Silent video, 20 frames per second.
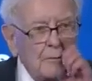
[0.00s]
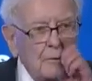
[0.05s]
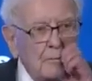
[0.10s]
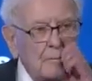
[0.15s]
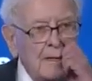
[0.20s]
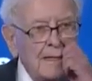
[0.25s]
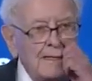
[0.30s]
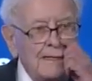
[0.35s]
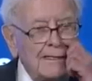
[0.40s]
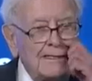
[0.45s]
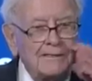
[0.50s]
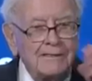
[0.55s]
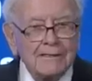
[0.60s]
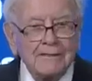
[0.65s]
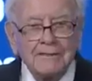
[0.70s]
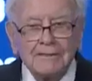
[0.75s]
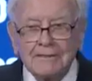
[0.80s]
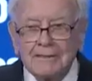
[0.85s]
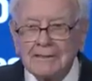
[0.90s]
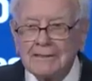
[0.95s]
but my guess
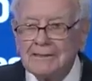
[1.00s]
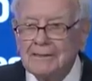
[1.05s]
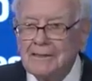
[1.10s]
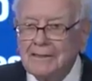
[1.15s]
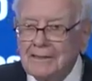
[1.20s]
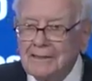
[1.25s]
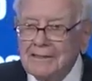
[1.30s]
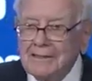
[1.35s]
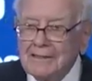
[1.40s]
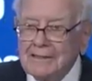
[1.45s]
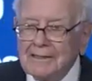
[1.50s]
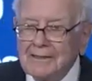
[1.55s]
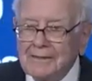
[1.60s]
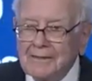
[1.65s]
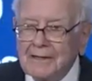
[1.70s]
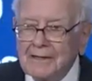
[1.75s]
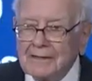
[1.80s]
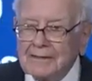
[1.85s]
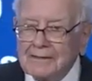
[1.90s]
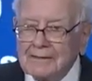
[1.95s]
is
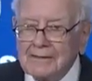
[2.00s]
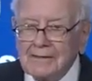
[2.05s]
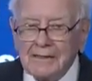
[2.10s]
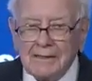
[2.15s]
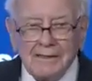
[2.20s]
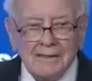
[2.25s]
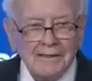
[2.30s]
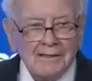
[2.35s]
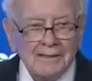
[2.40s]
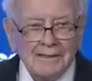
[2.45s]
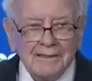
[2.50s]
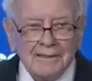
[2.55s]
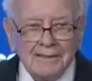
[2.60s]
that